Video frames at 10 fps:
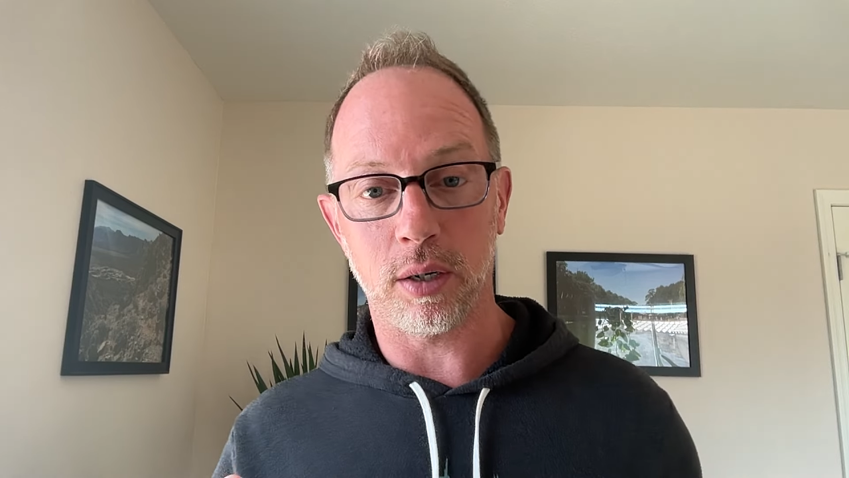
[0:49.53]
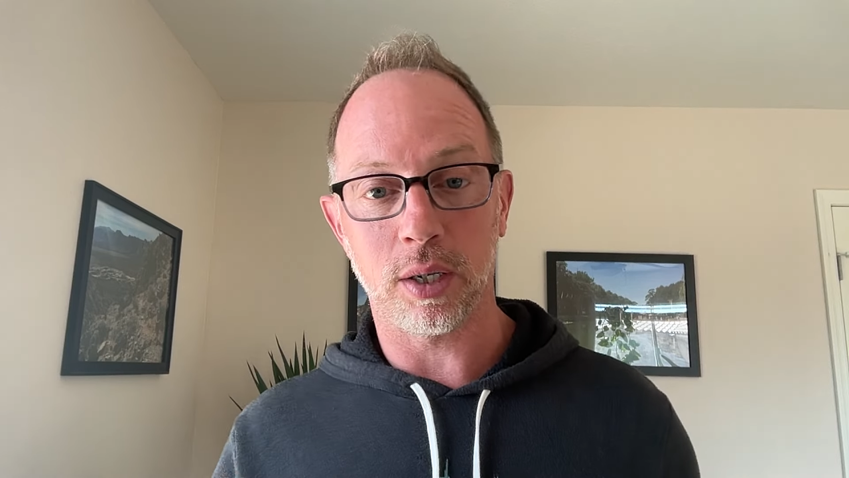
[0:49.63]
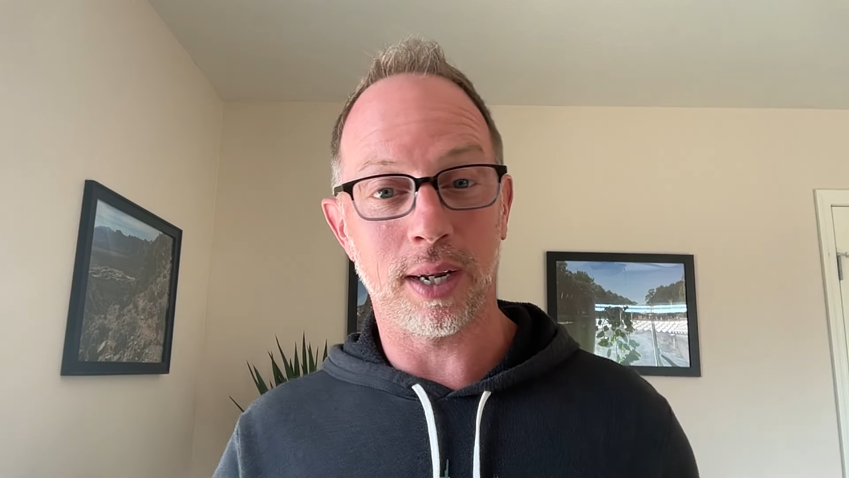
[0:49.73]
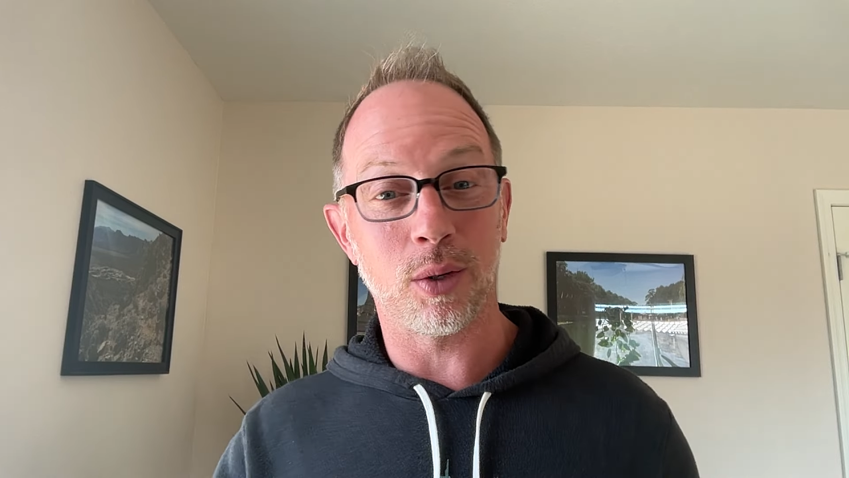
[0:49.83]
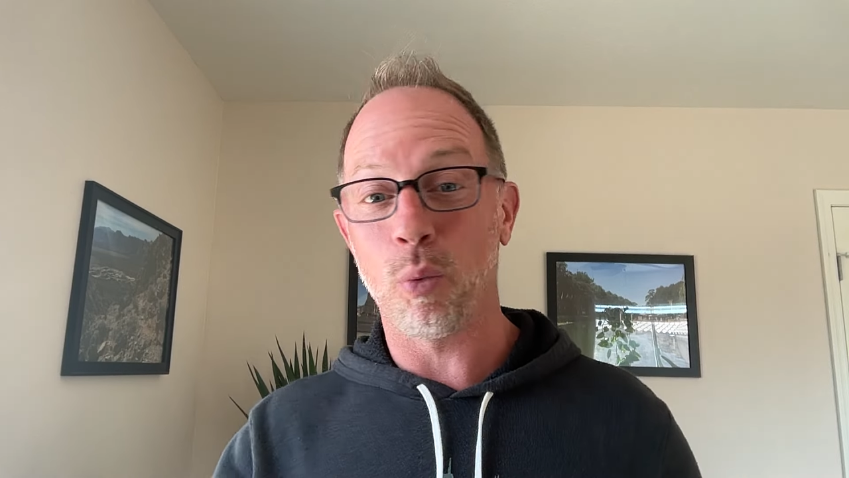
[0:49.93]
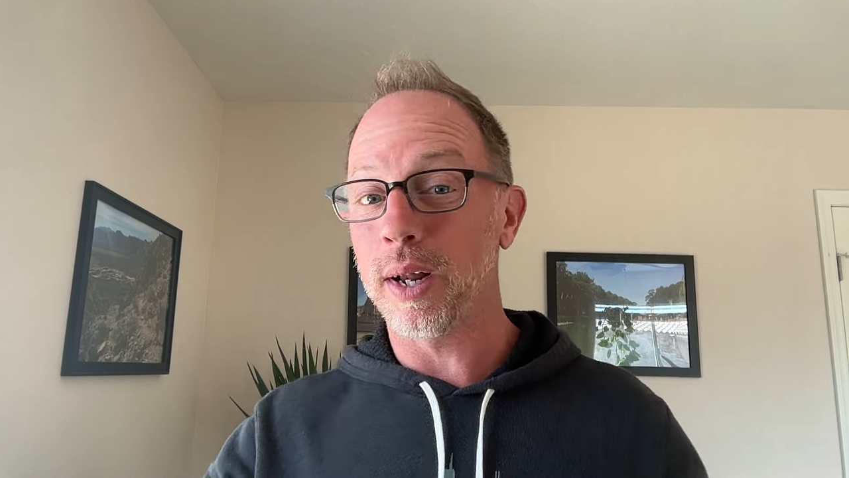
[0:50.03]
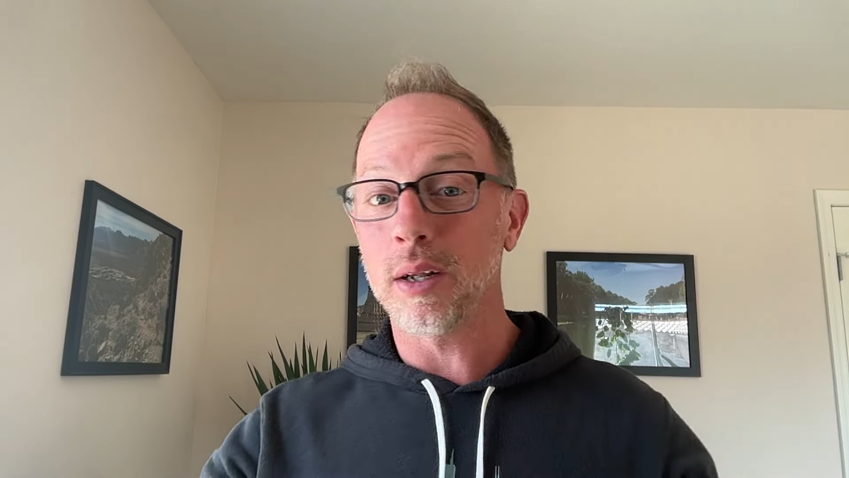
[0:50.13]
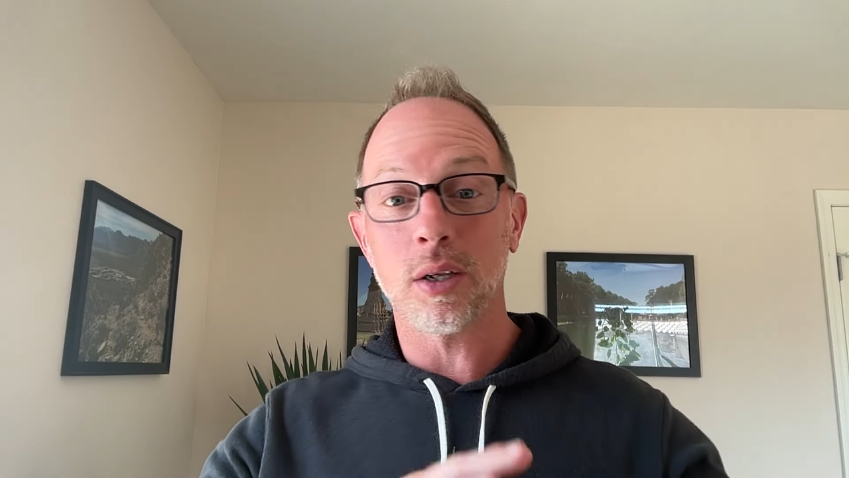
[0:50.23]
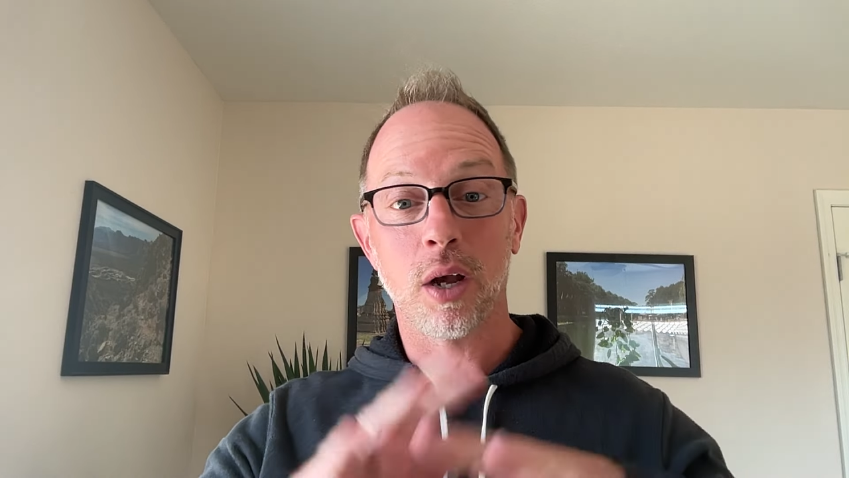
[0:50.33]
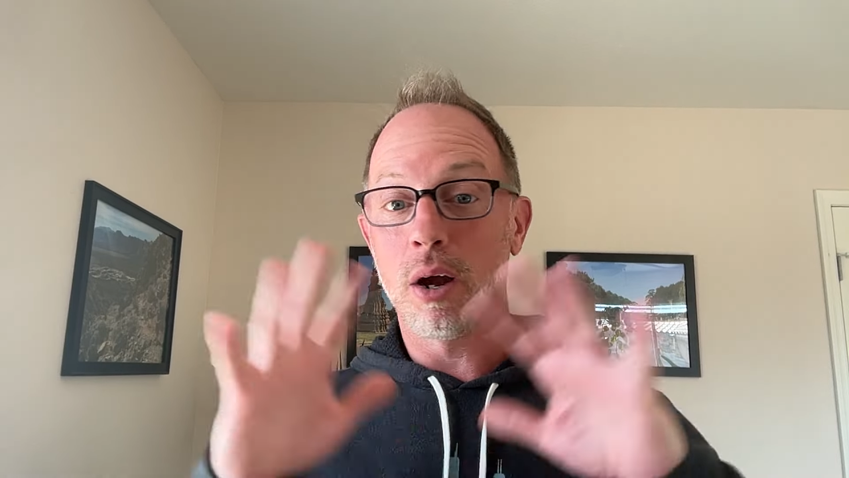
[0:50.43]
So there's
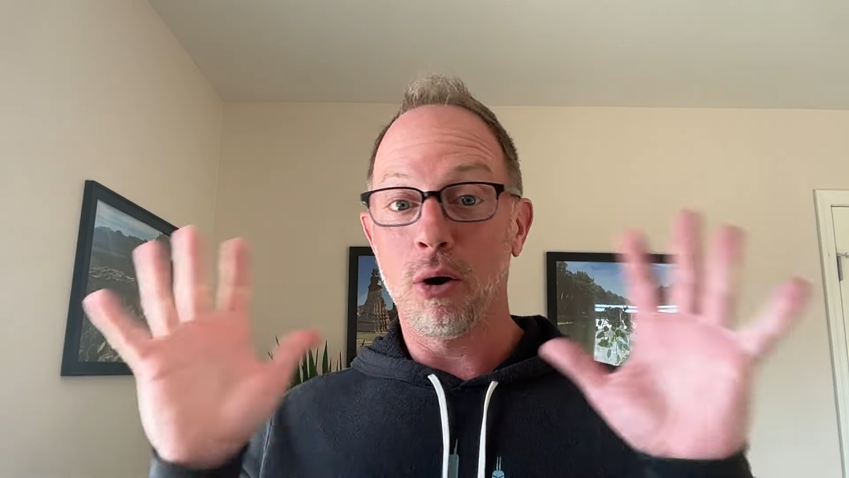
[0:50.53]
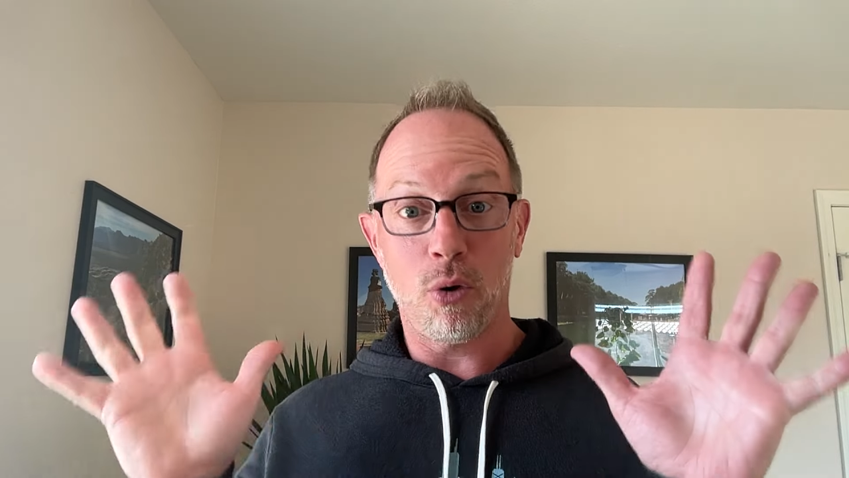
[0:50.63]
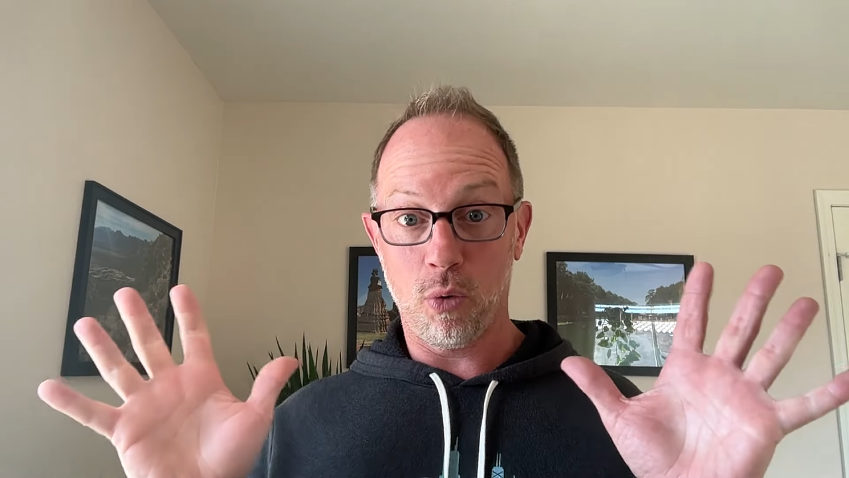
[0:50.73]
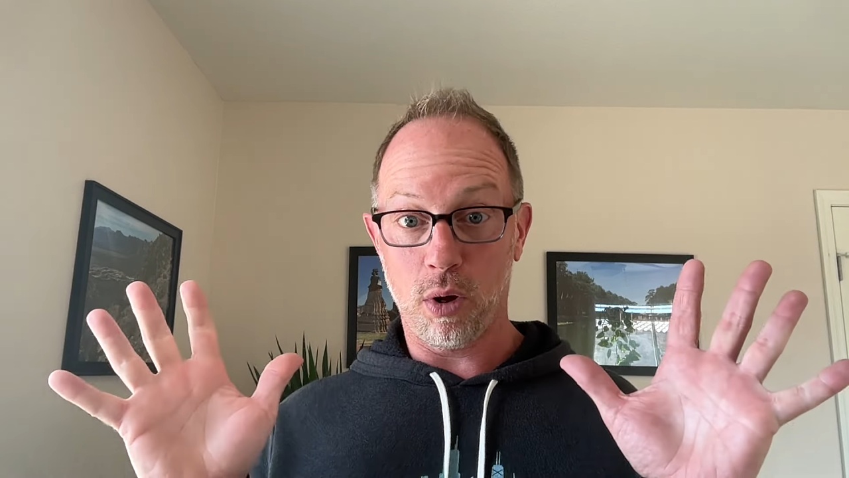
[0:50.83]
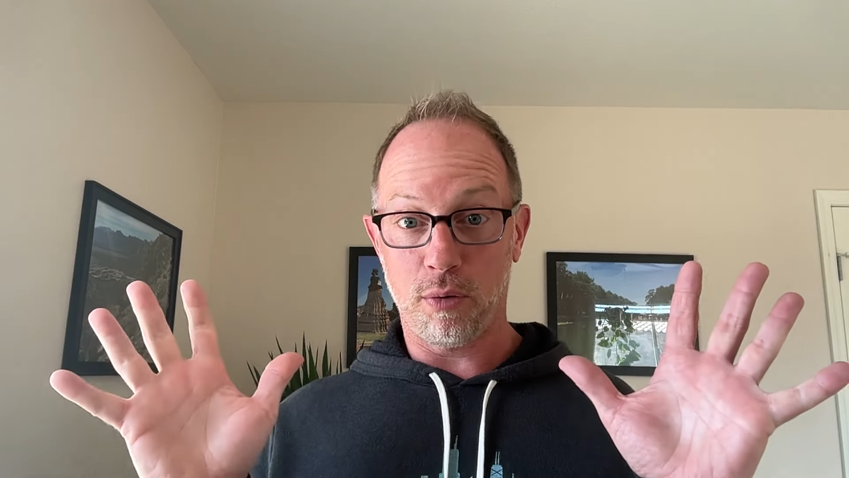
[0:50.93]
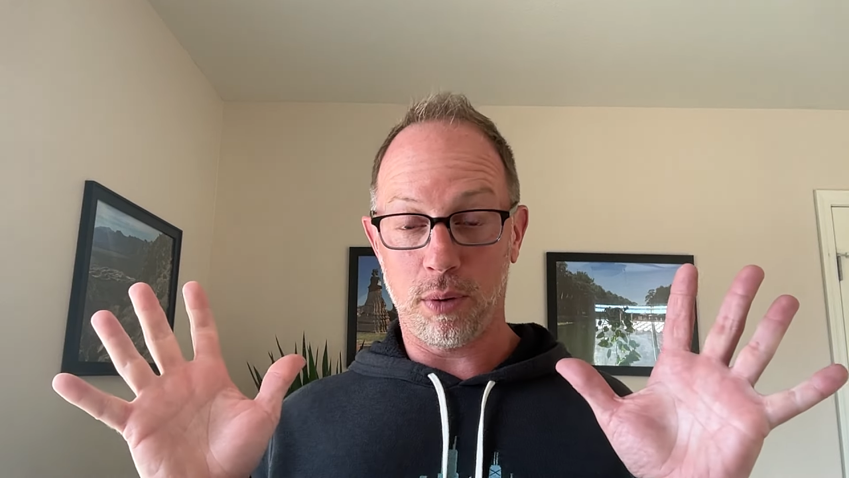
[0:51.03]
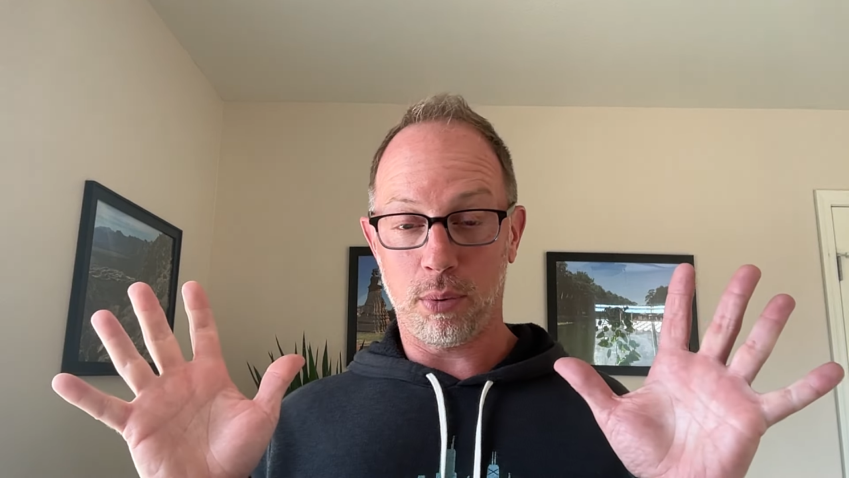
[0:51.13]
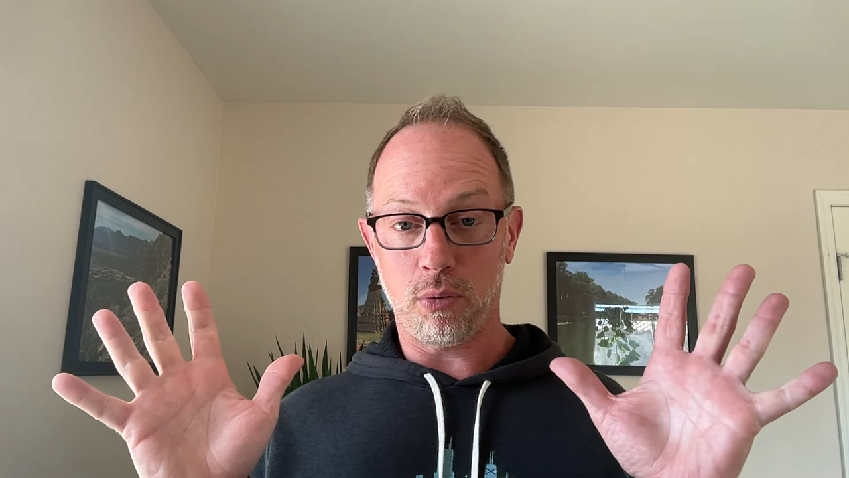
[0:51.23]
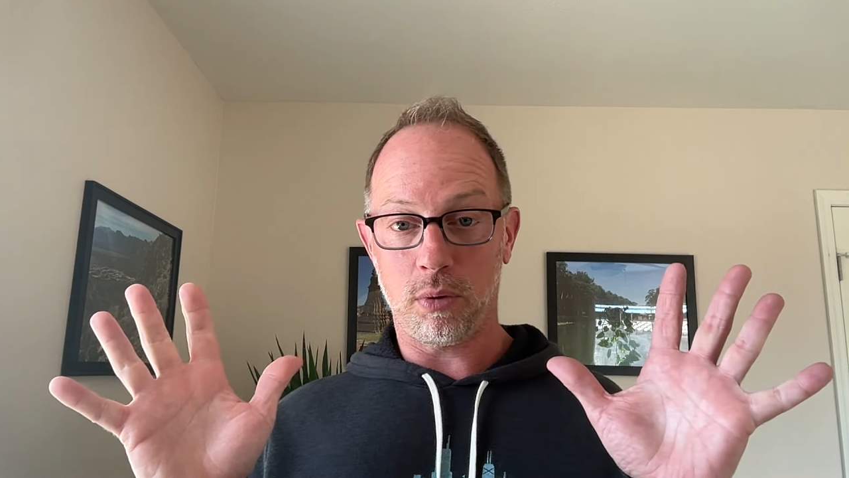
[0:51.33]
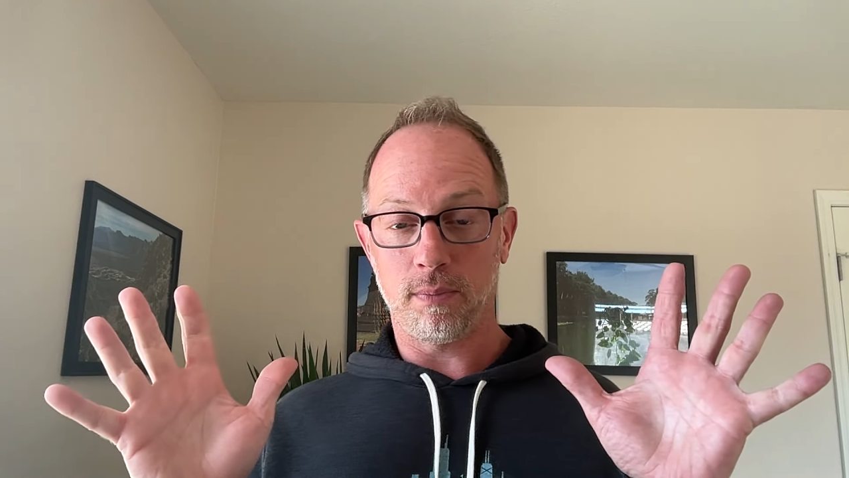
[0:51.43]
wins all over the board.